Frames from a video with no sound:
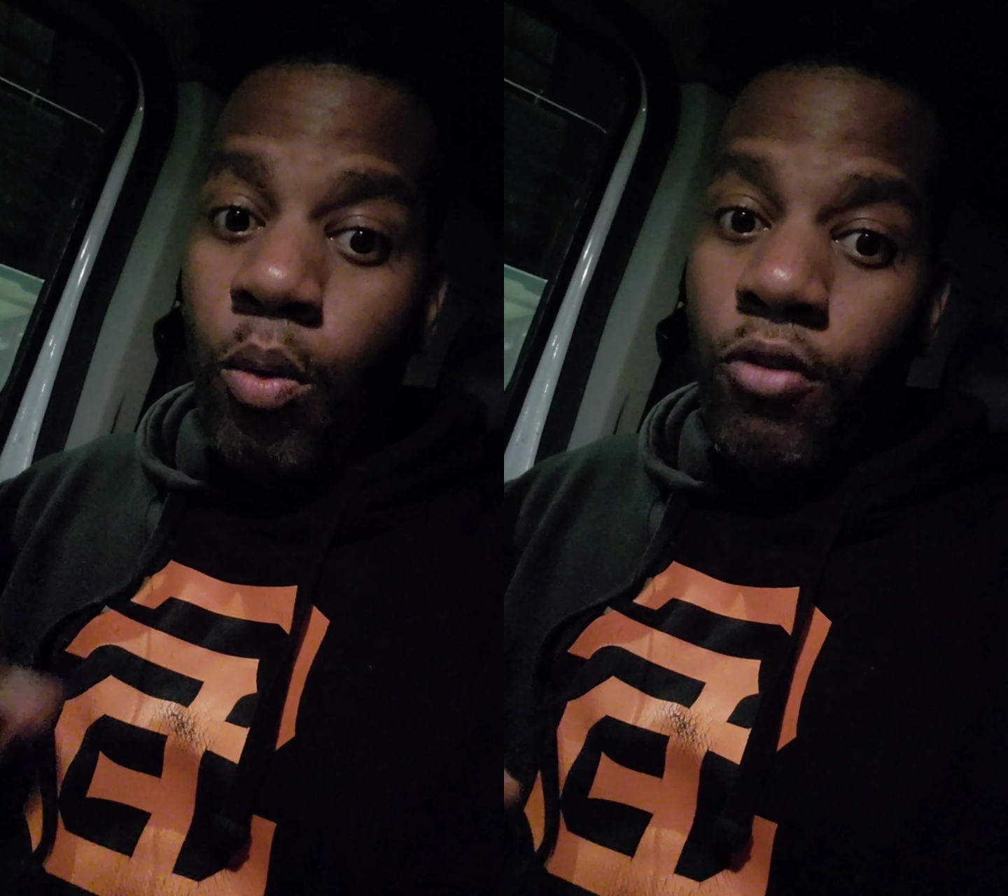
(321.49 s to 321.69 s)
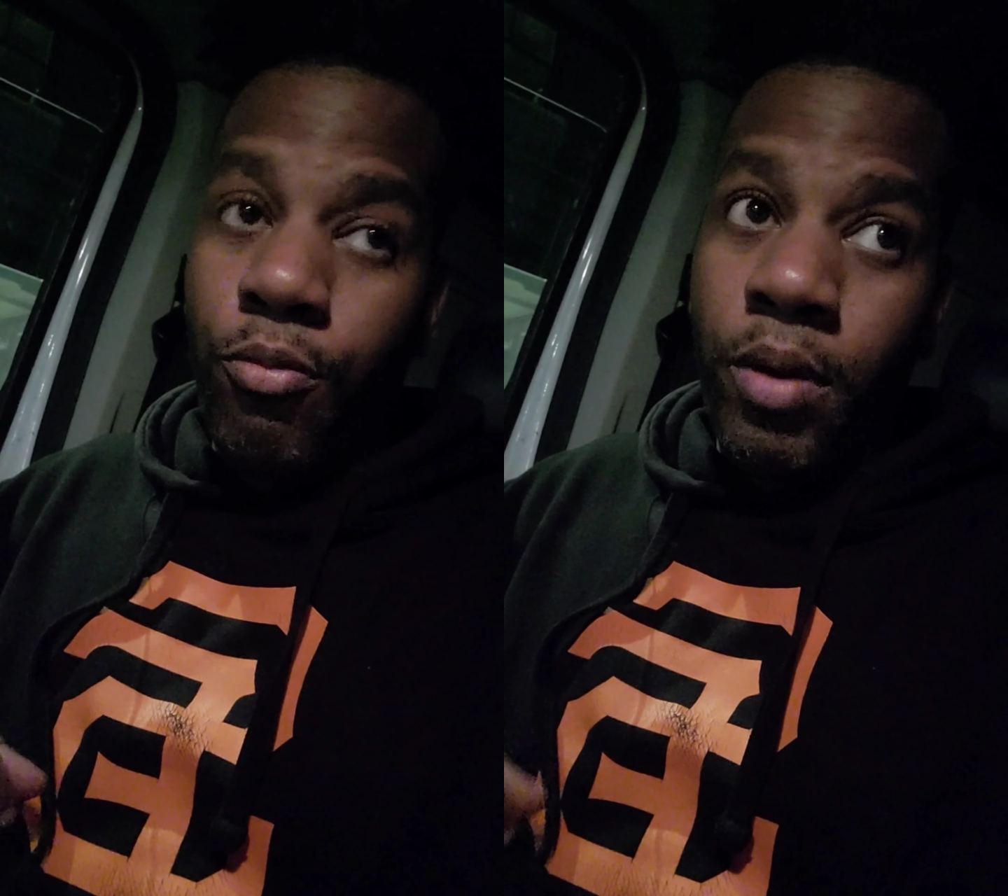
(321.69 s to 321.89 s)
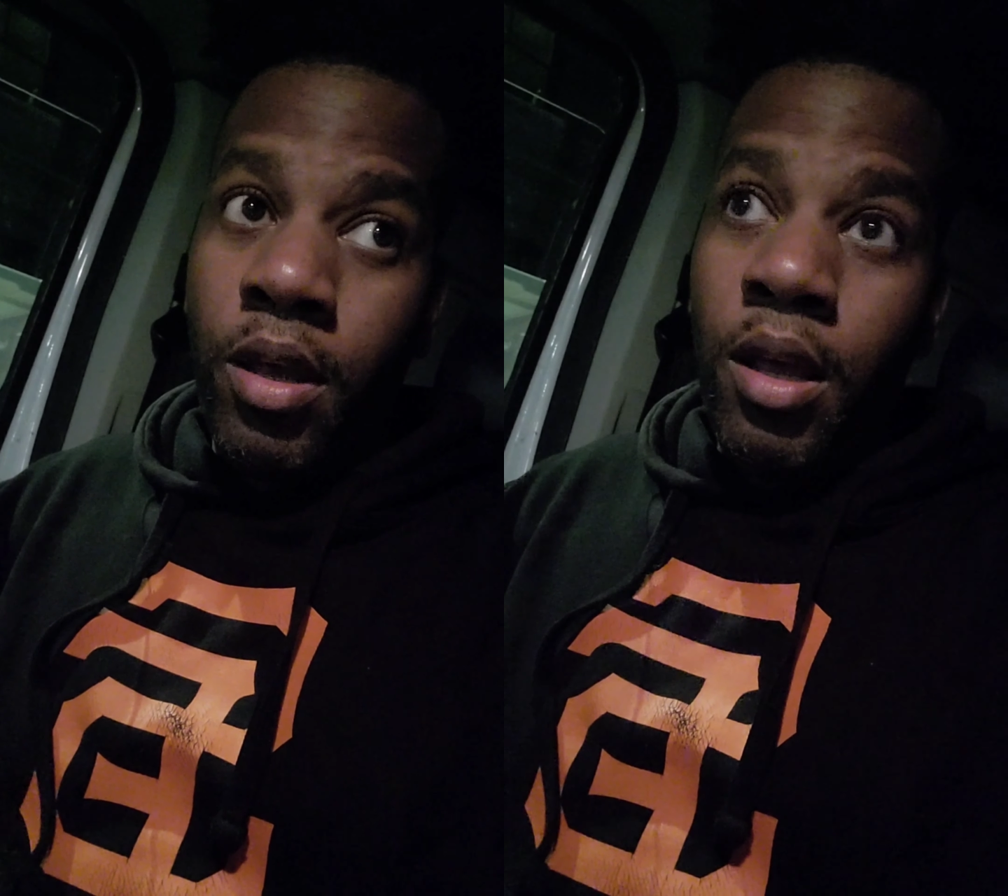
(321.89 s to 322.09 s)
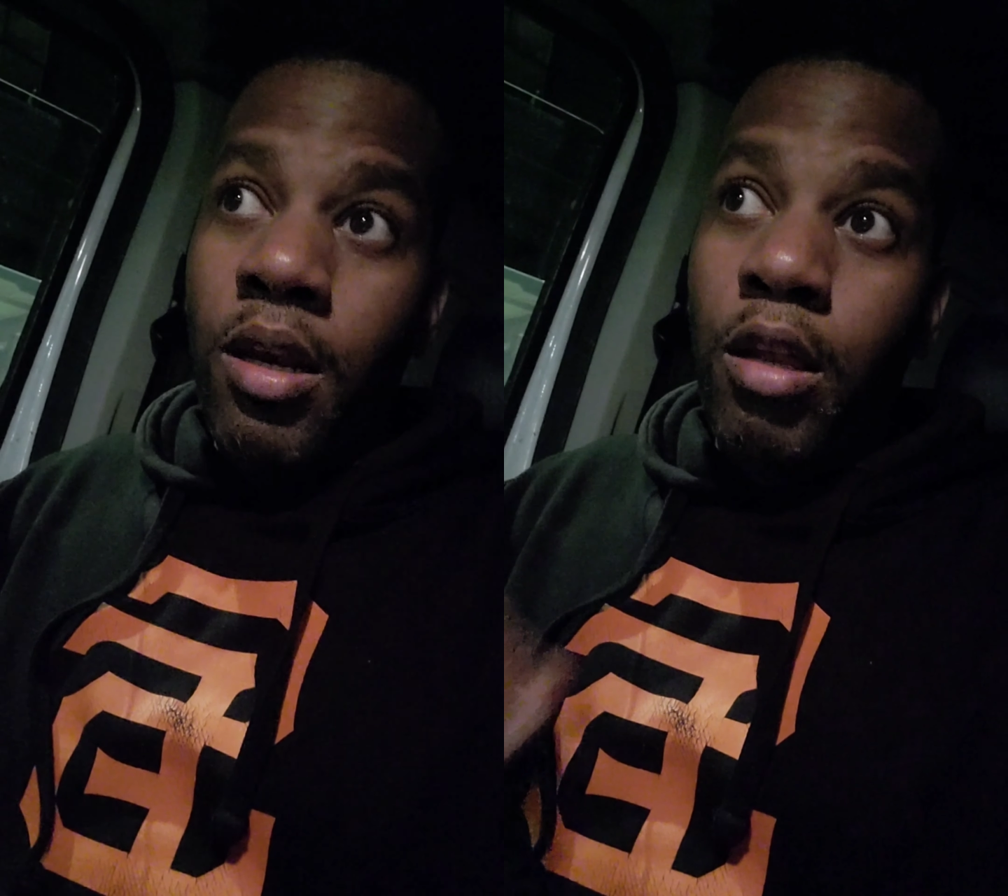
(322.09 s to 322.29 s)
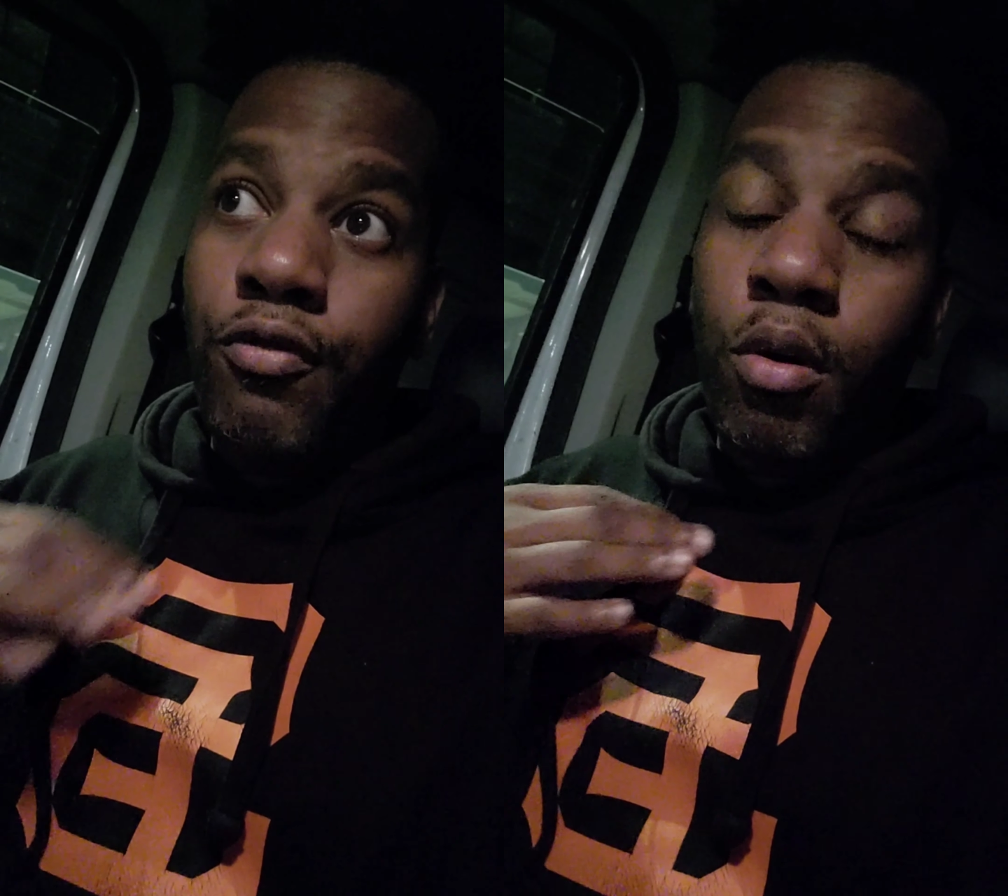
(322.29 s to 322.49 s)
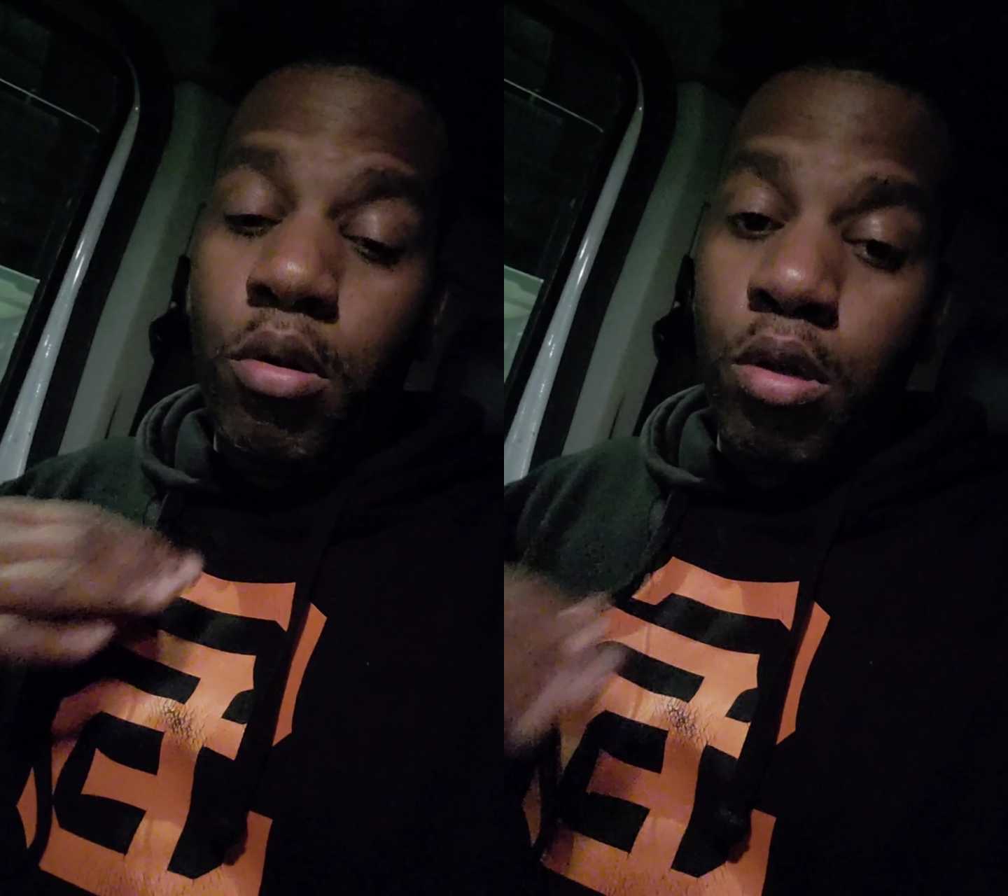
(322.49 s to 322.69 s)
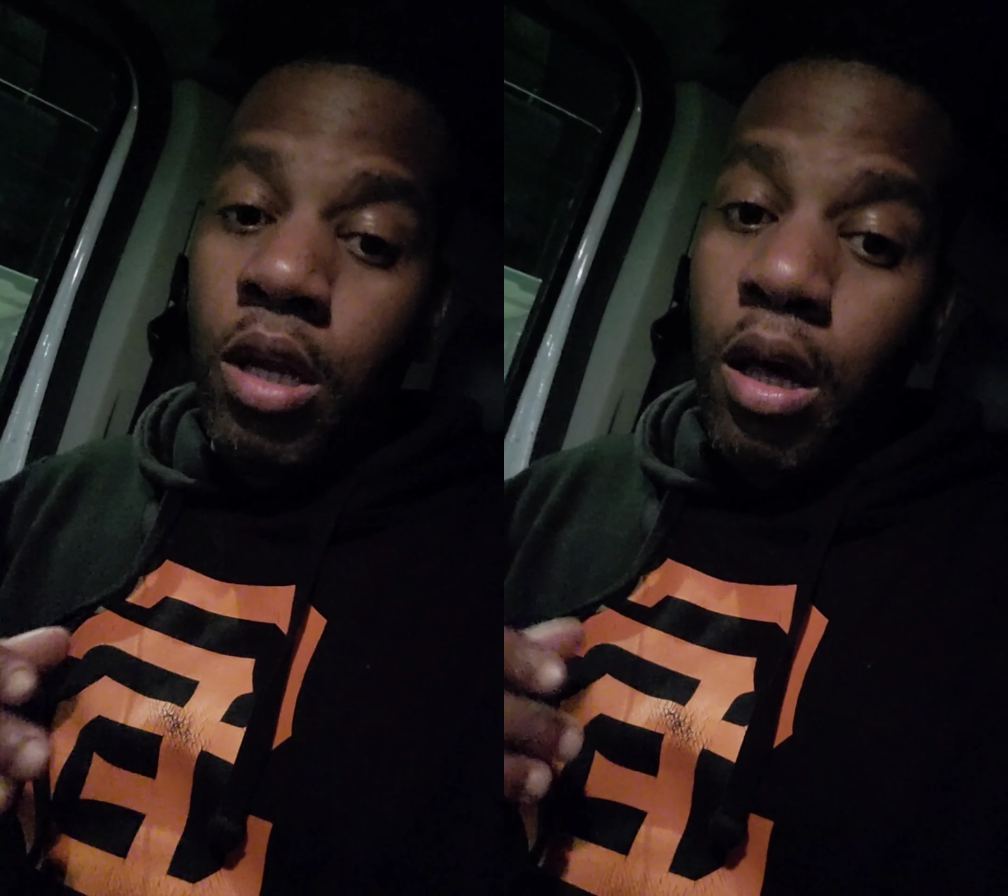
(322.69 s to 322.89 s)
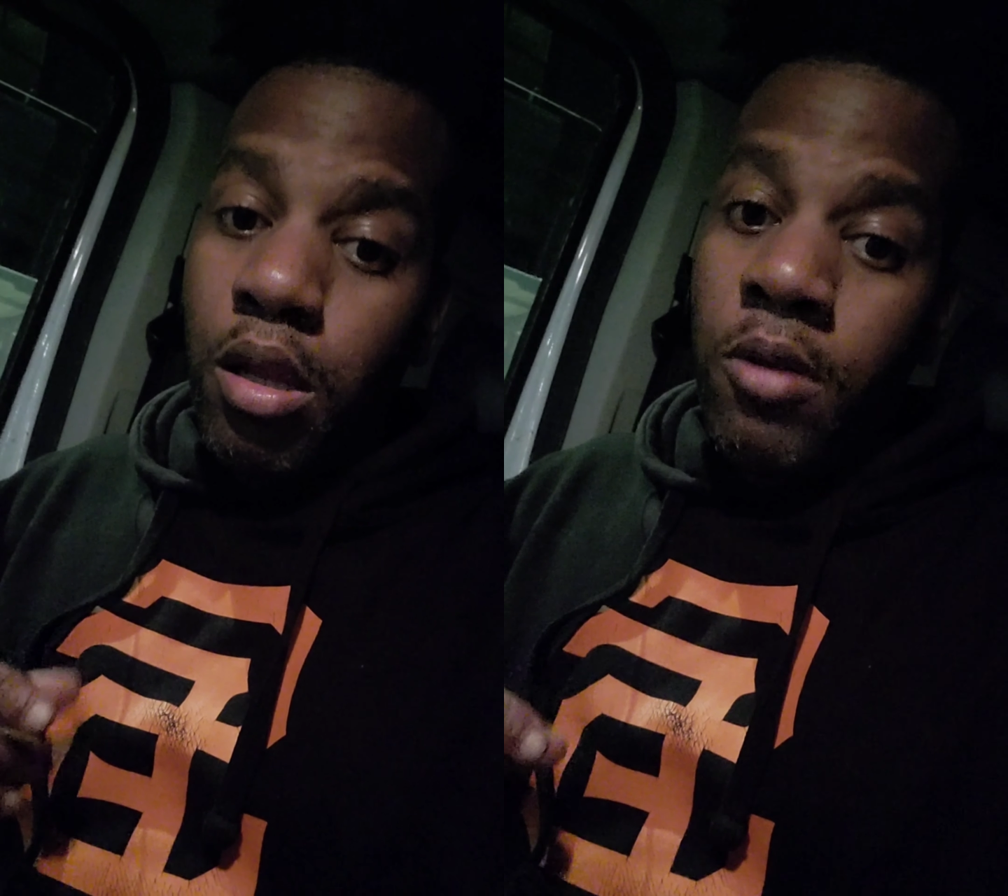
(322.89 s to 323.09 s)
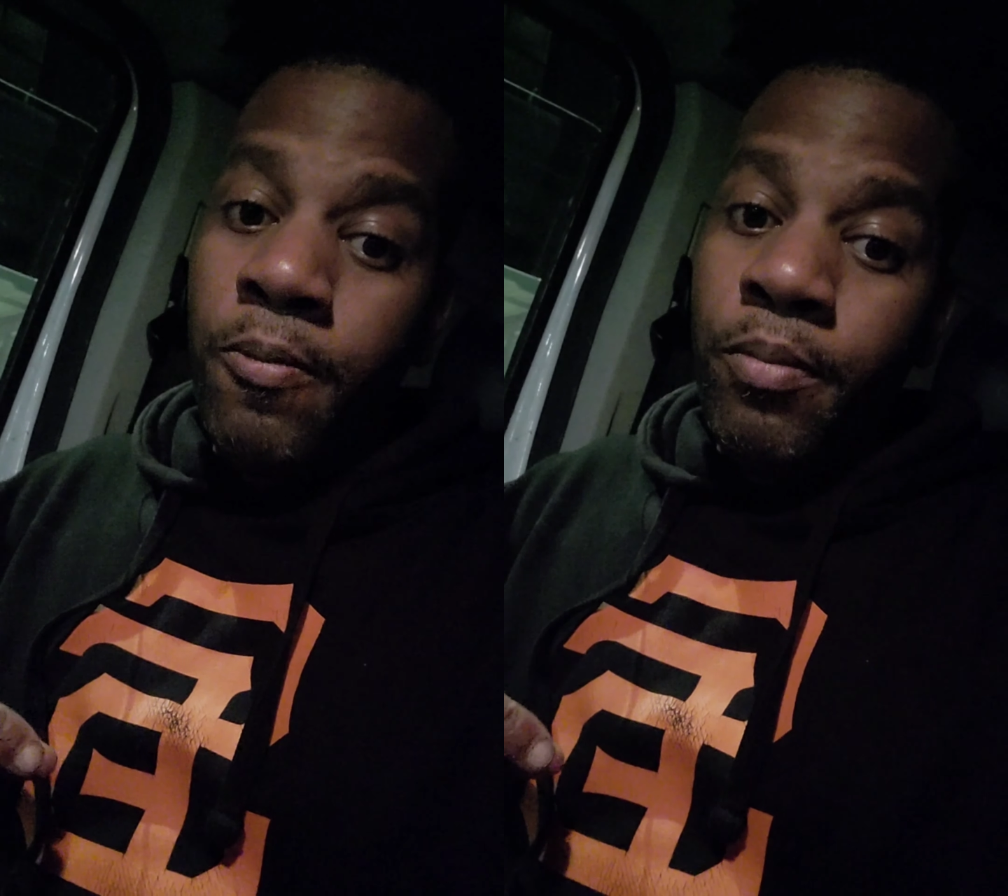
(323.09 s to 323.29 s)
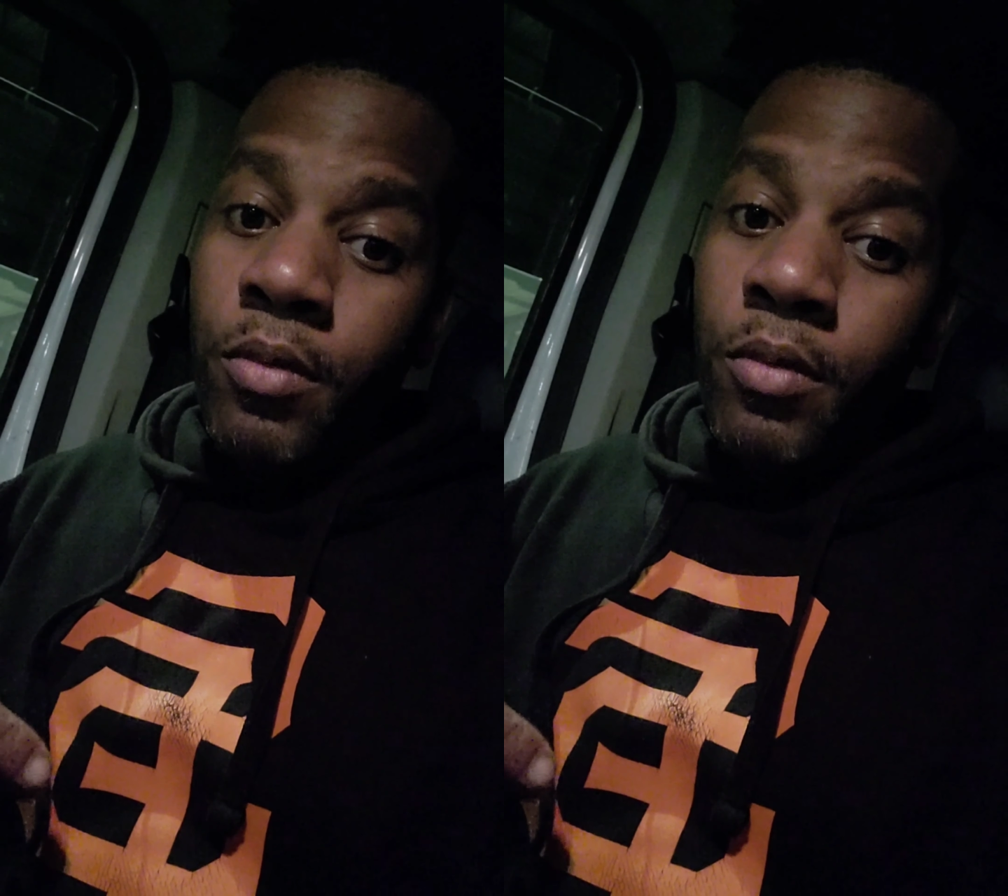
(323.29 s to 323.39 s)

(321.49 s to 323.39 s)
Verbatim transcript: away from it. Let's focus on us.